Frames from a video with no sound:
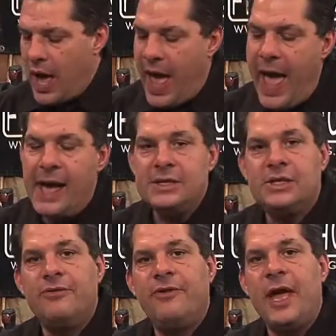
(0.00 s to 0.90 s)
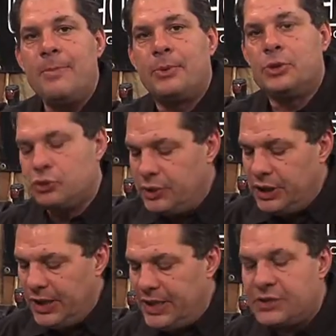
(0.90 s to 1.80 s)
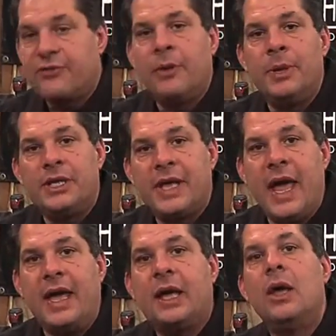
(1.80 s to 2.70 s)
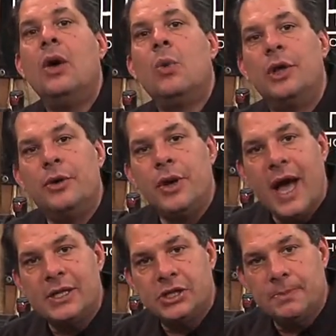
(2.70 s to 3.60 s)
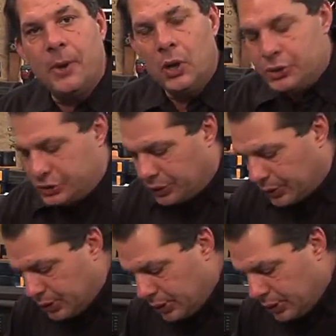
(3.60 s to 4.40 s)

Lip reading: as the vapors release from the tank when they're not supposed to.